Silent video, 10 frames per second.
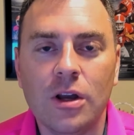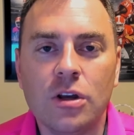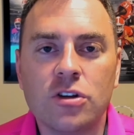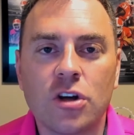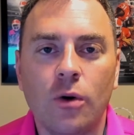
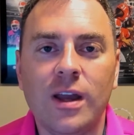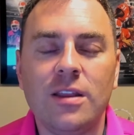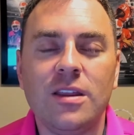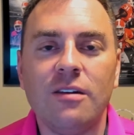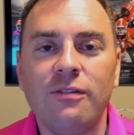So in
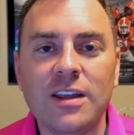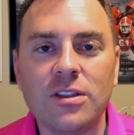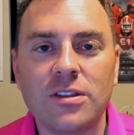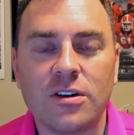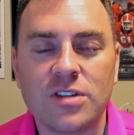the event
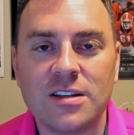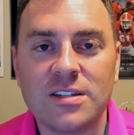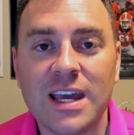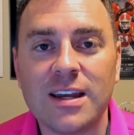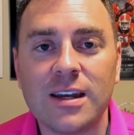there's a
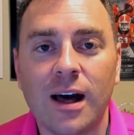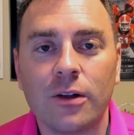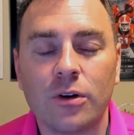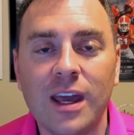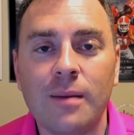$10
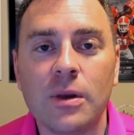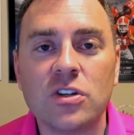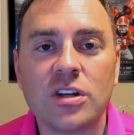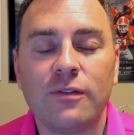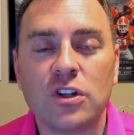damage,
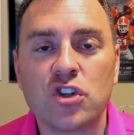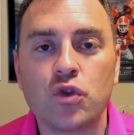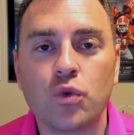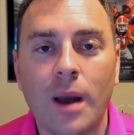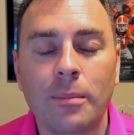if it's
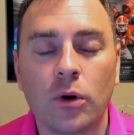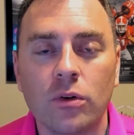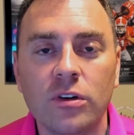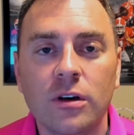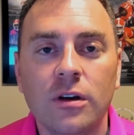trebled,
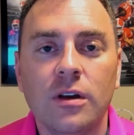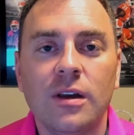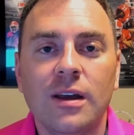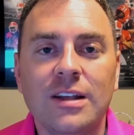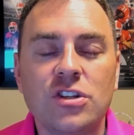
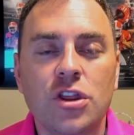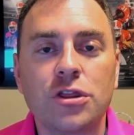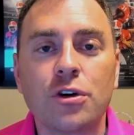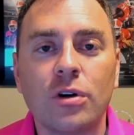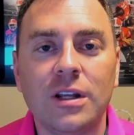it's
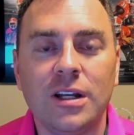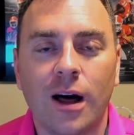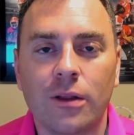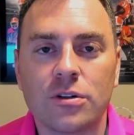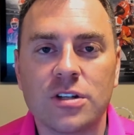$30
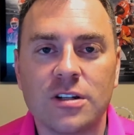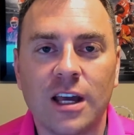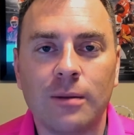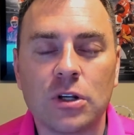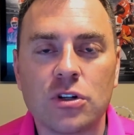in
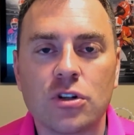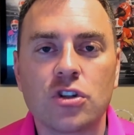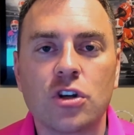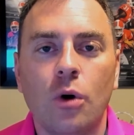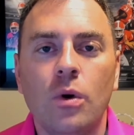damage.
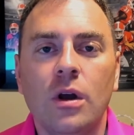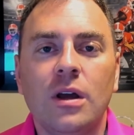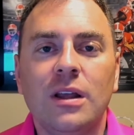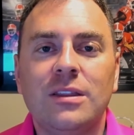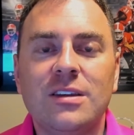So
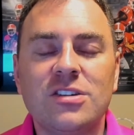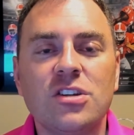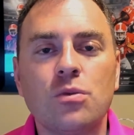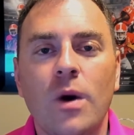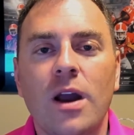this is
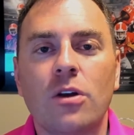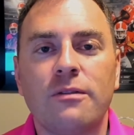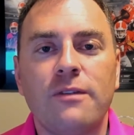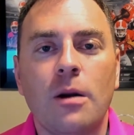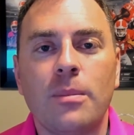where the
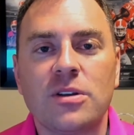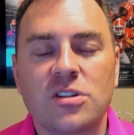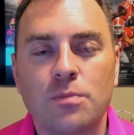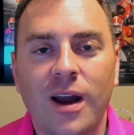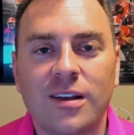Fair Business
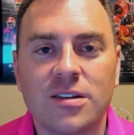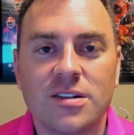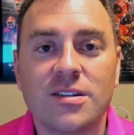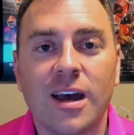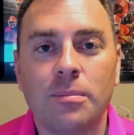
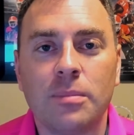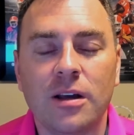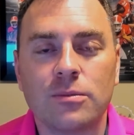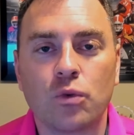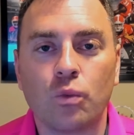Practices Act
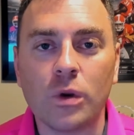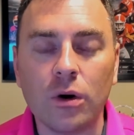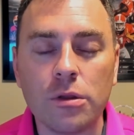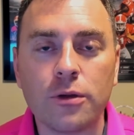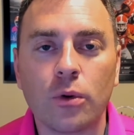becomes a real
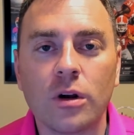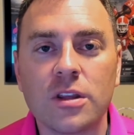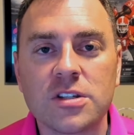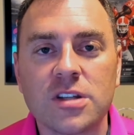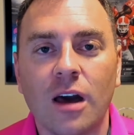thorn in the
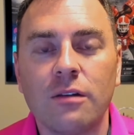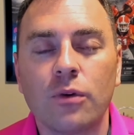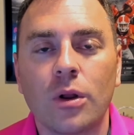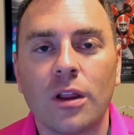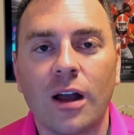side for
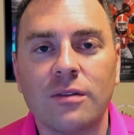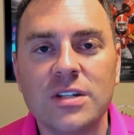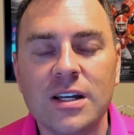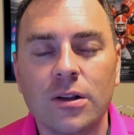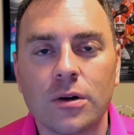a lot of
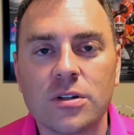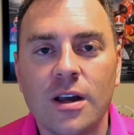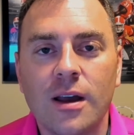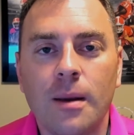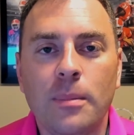dealers
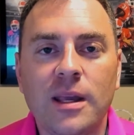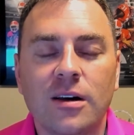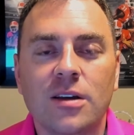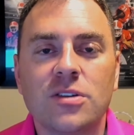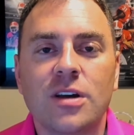
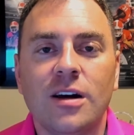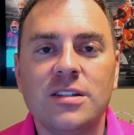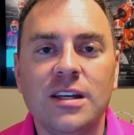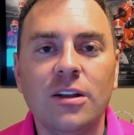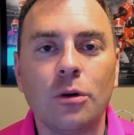because a
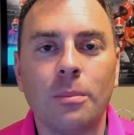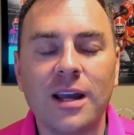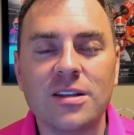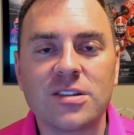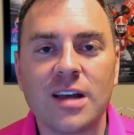dealer
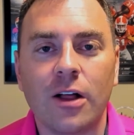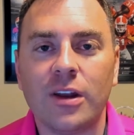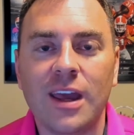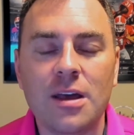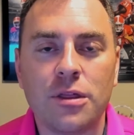might sell an
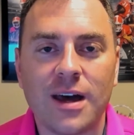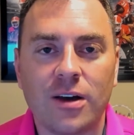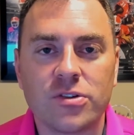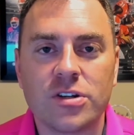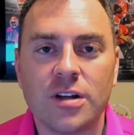
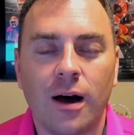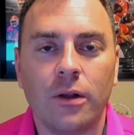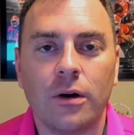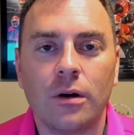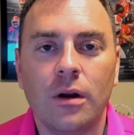
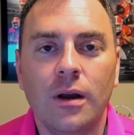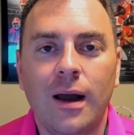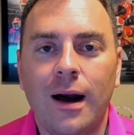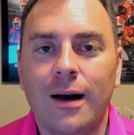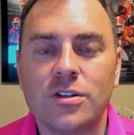$8,000
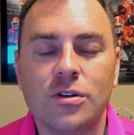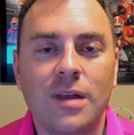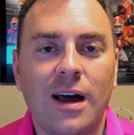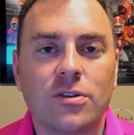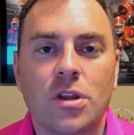uh,
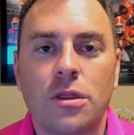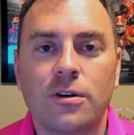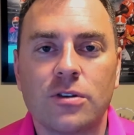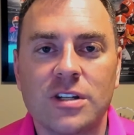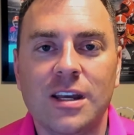
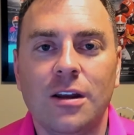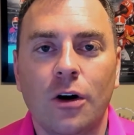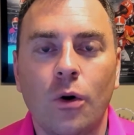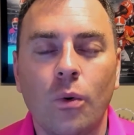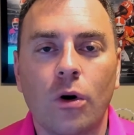2013
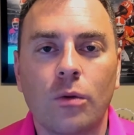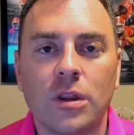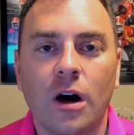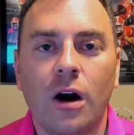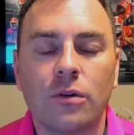Accord with
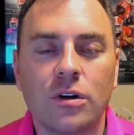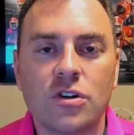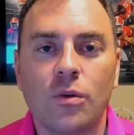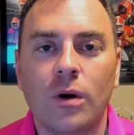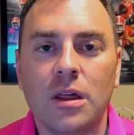
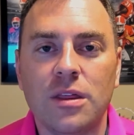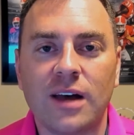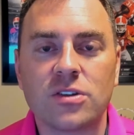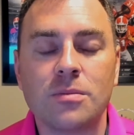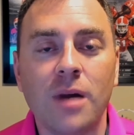
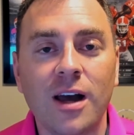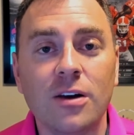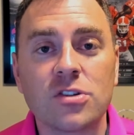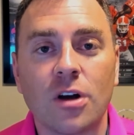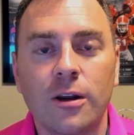120,000
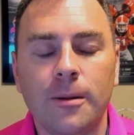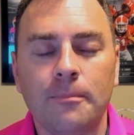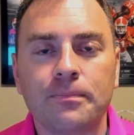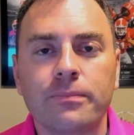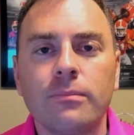miles on it,
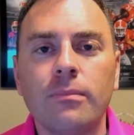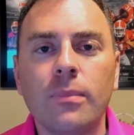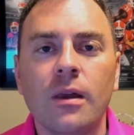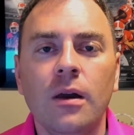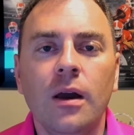
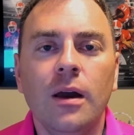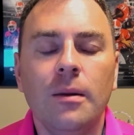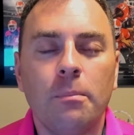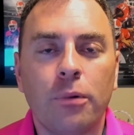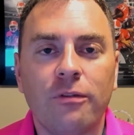
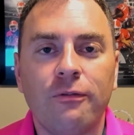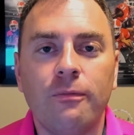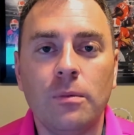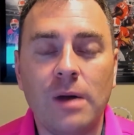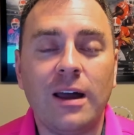perf-
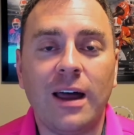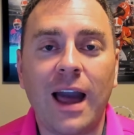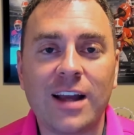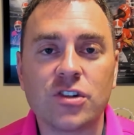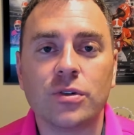
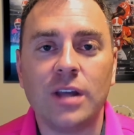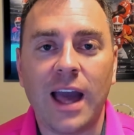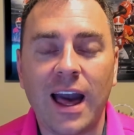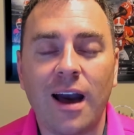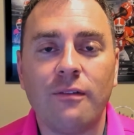actually
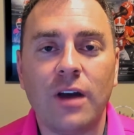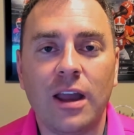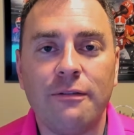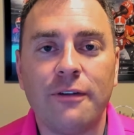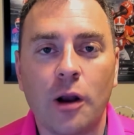have a
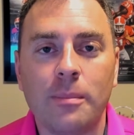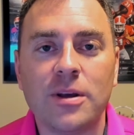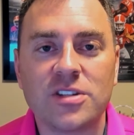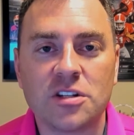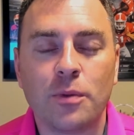Fair
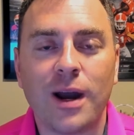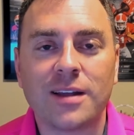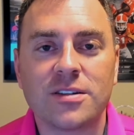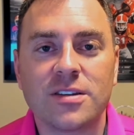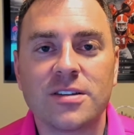Business
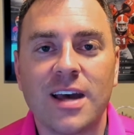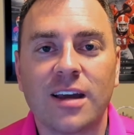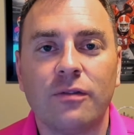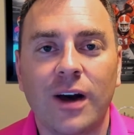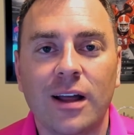Practices
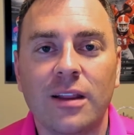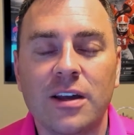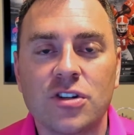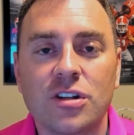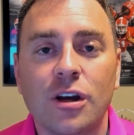Act
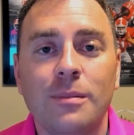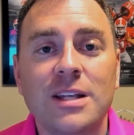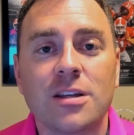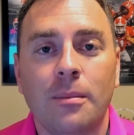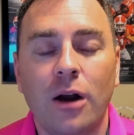violation, commit
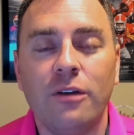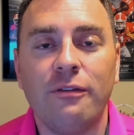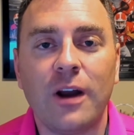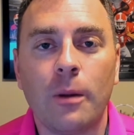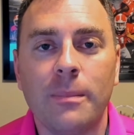some
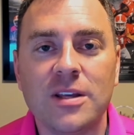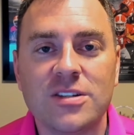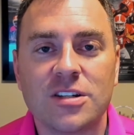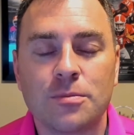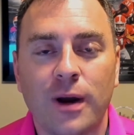unfair
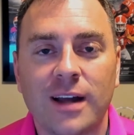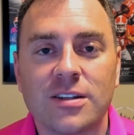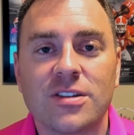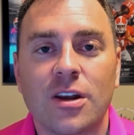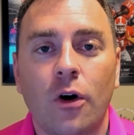business
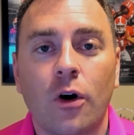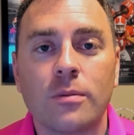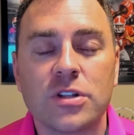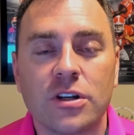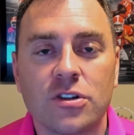practice that harms
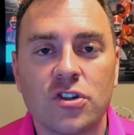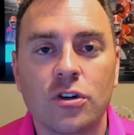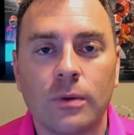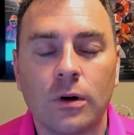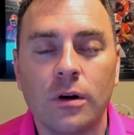the consumer,